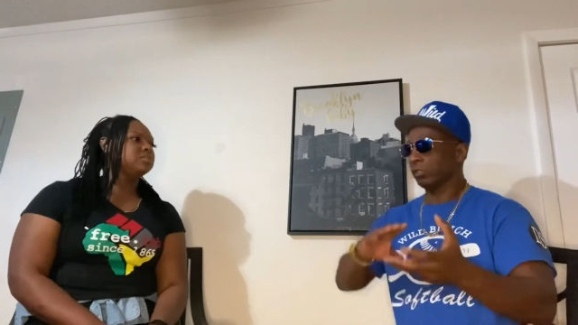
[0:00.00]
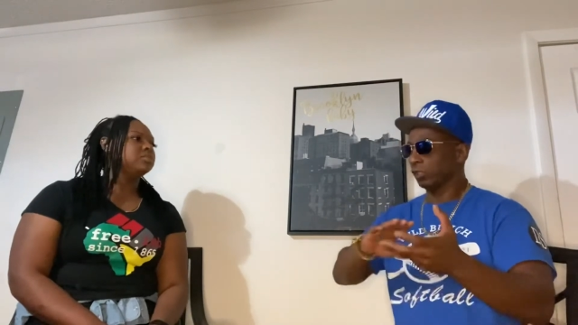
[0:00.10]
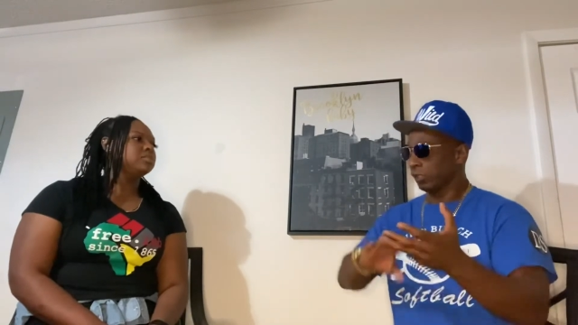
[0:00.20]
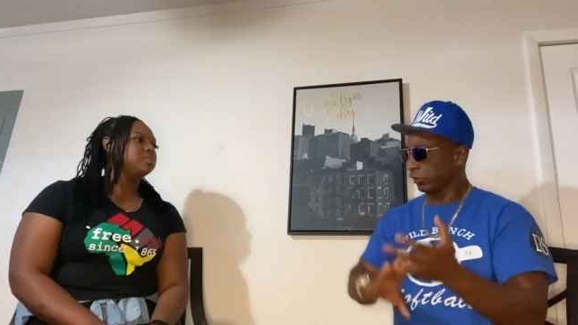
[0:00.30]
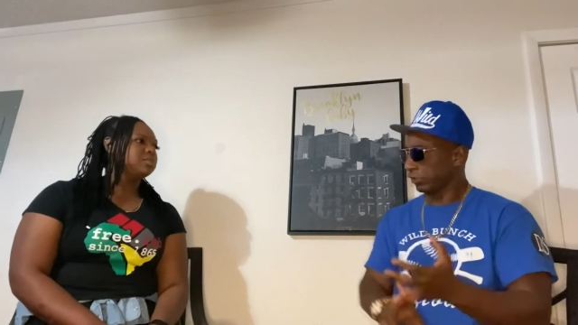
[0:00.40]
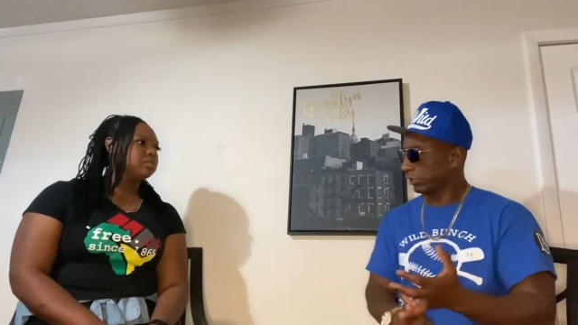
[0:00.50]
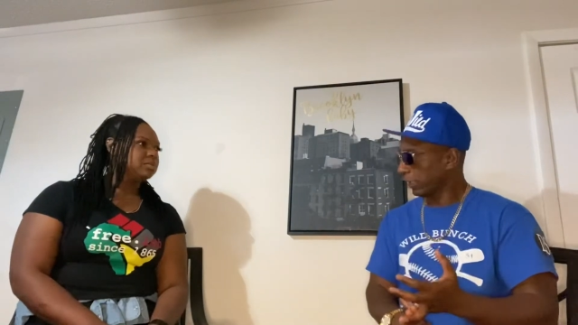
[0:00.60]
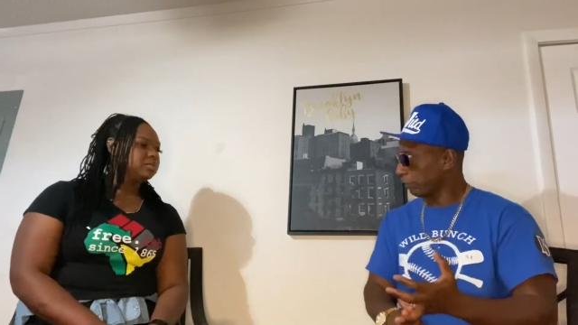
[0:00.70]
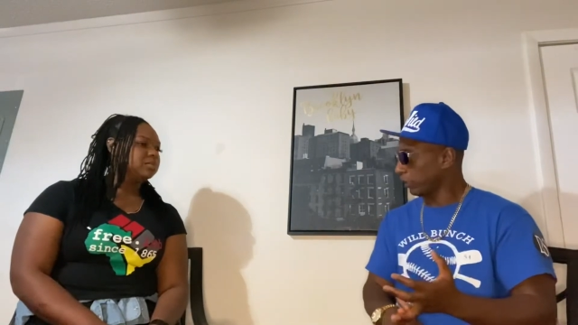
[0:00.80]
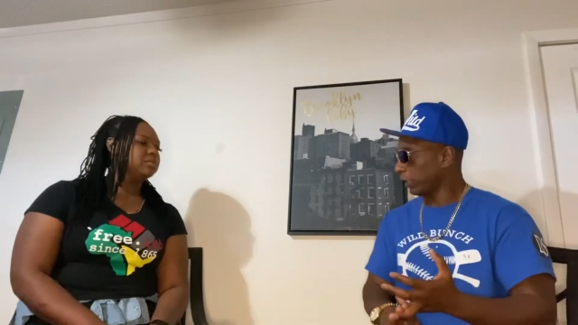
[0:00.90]
Speaker 1: to his
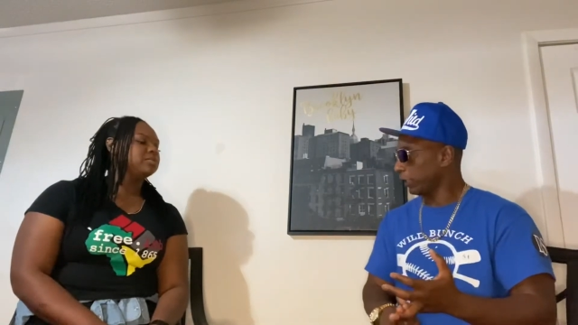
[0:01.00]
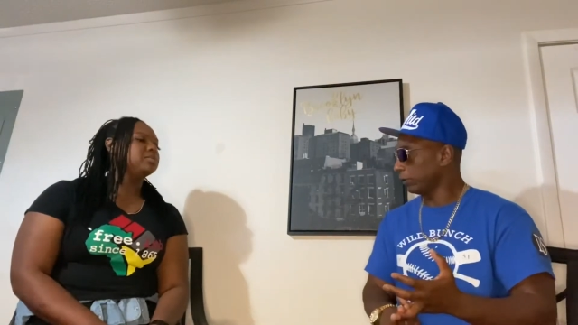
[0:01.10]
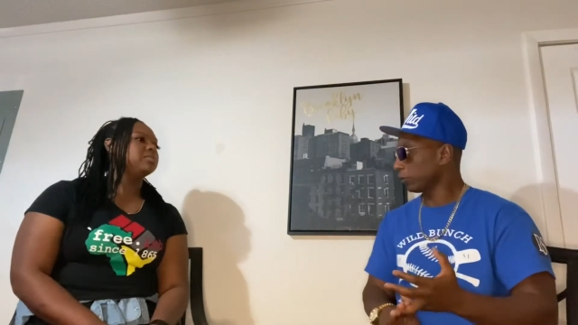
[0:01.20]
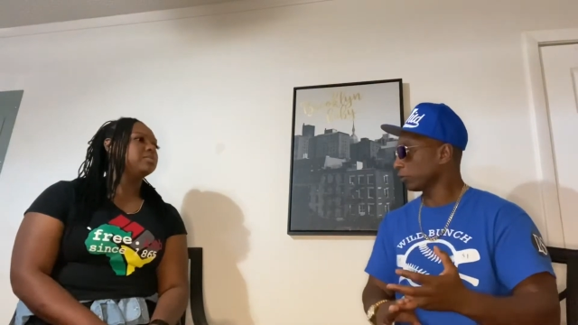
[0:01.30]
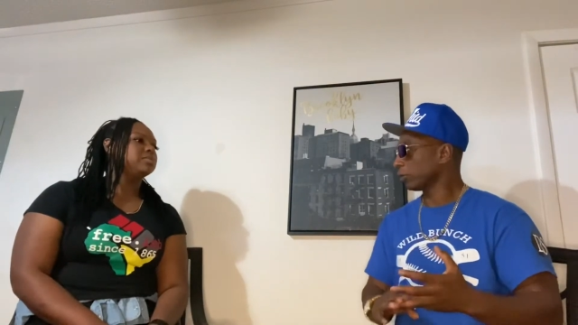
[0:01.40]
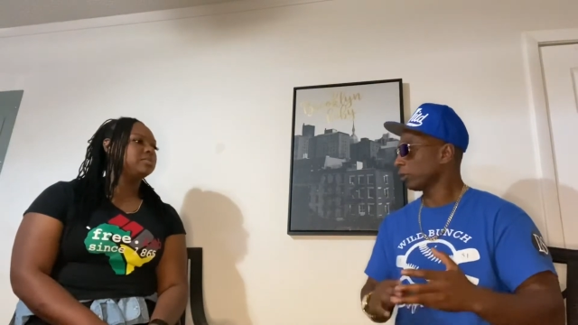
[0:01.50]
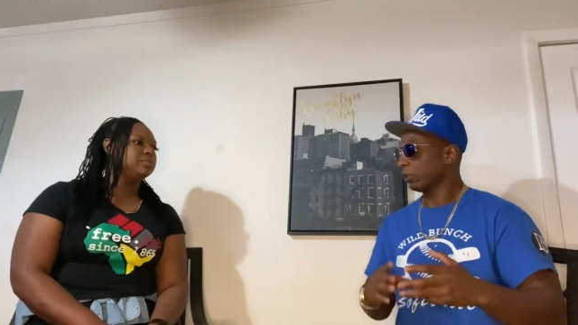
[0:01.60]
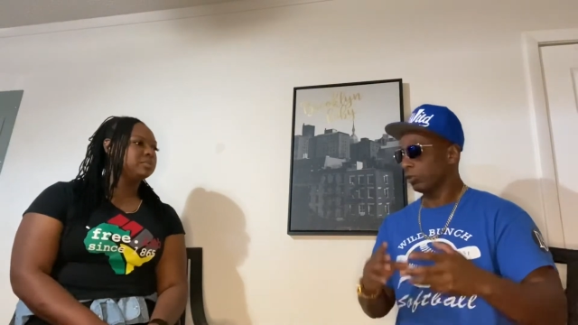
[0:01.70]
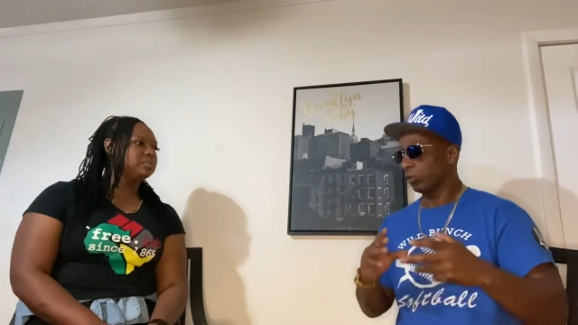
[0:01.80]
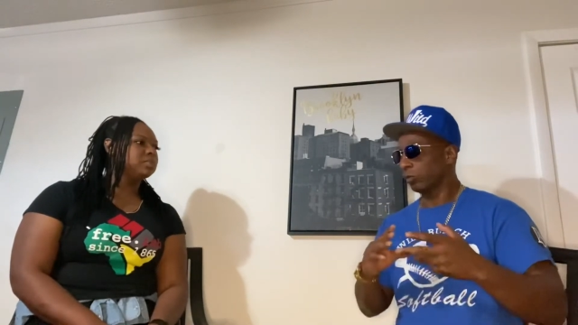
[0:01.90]
siblings,
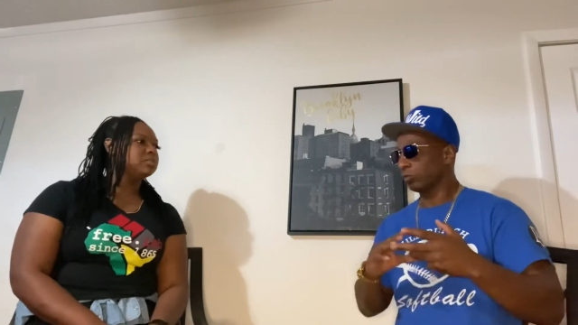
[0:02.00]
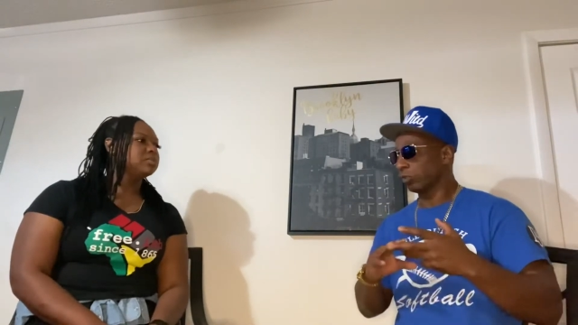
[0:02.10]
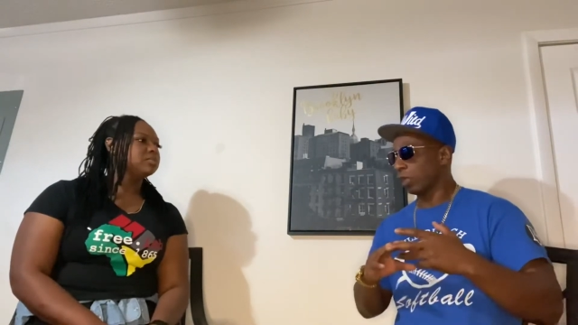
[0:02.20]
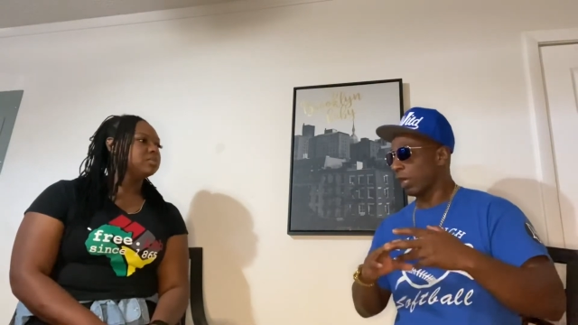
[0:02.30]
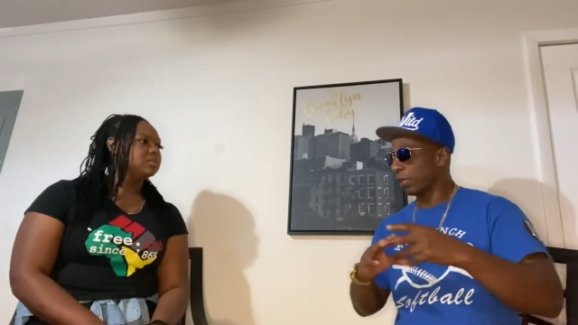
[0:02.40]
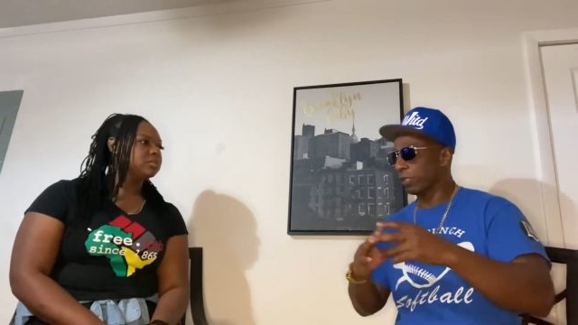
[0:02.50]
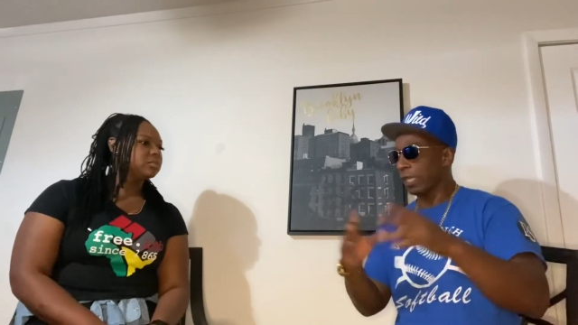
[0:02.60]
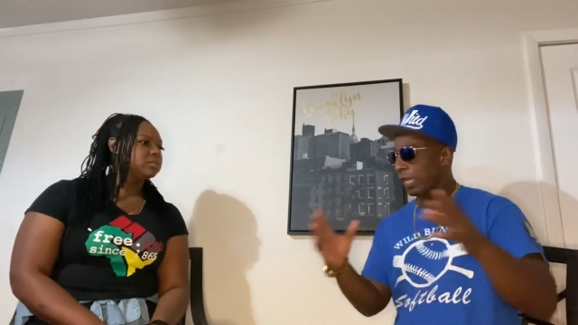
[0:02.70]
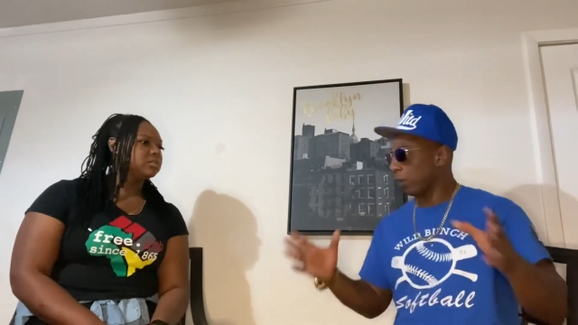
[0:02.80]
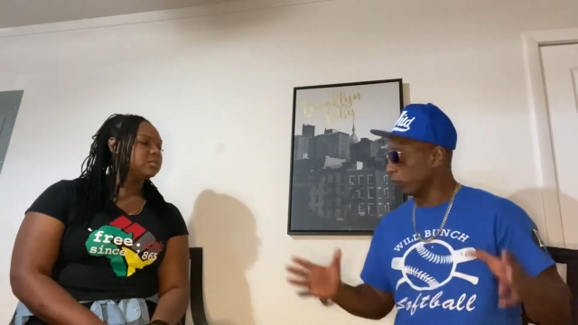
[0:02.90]
you know, to
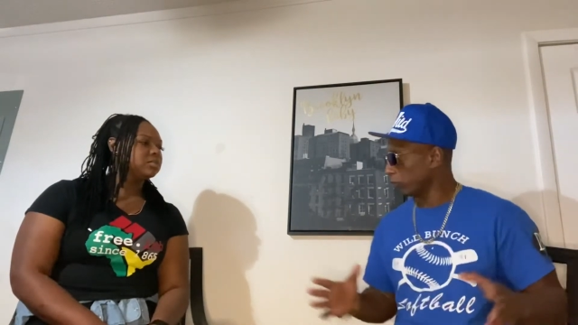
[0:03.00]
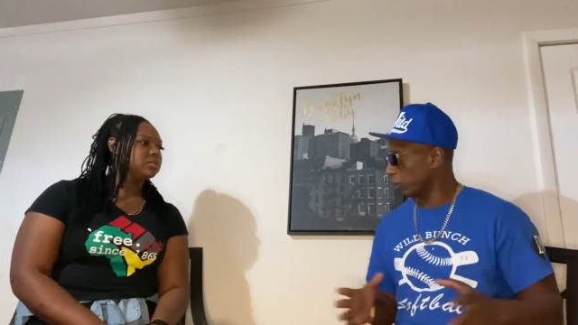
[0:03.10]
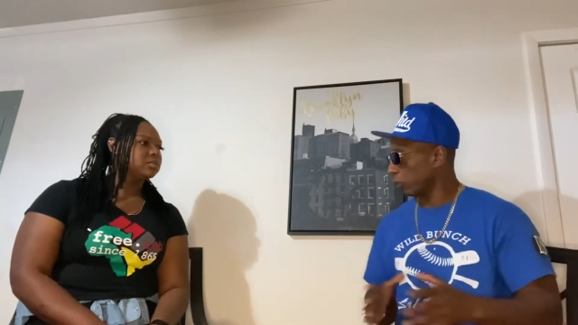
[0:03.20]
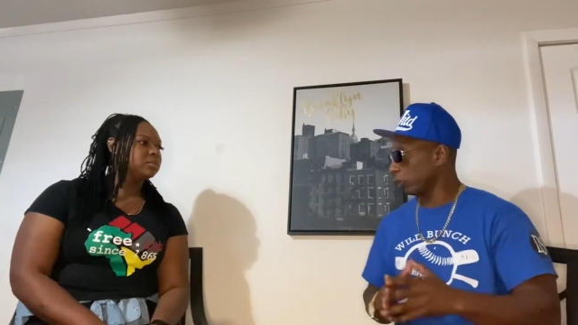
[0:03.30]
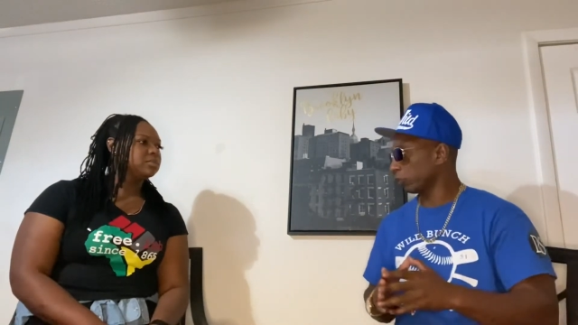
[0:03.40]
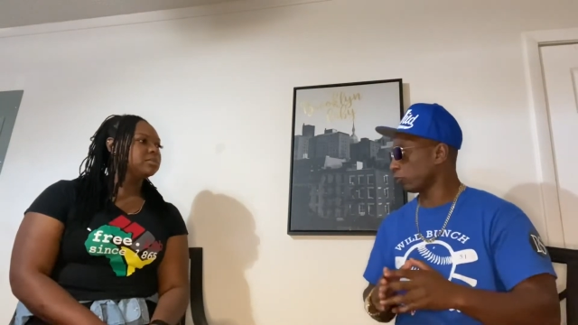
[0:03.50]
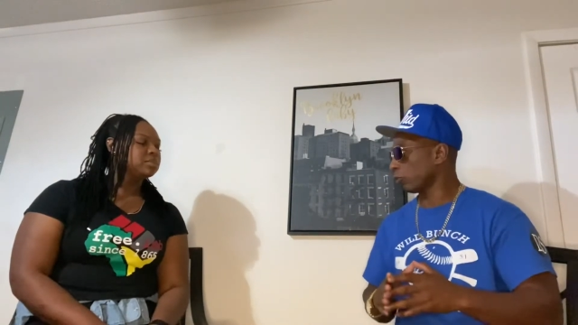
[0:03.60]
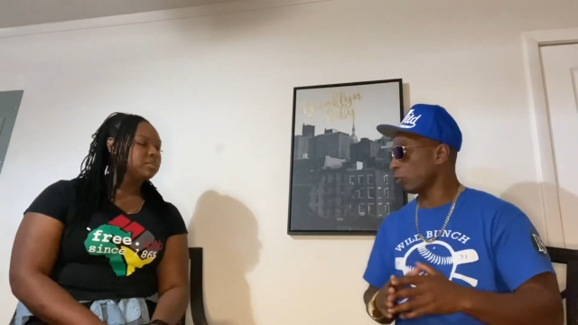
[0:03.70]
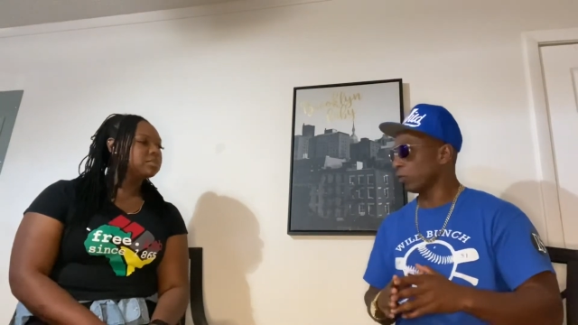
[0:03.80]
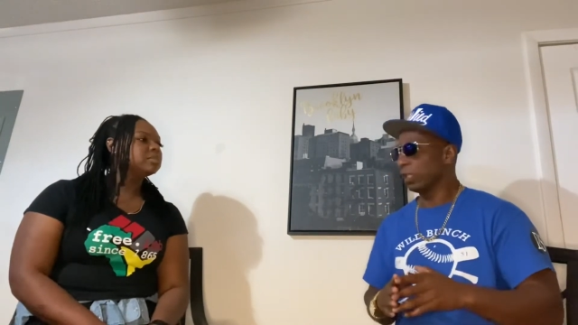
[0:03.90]
other elders, you
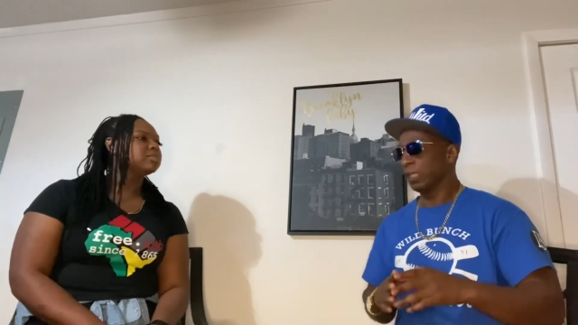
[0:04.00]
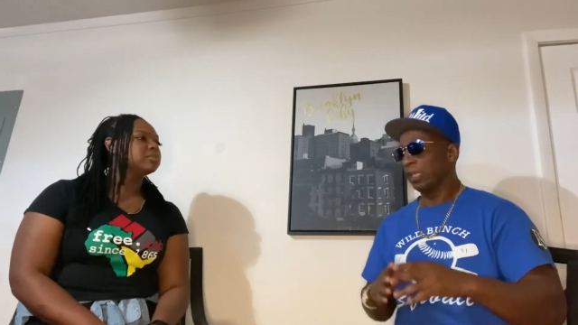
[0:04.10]
know,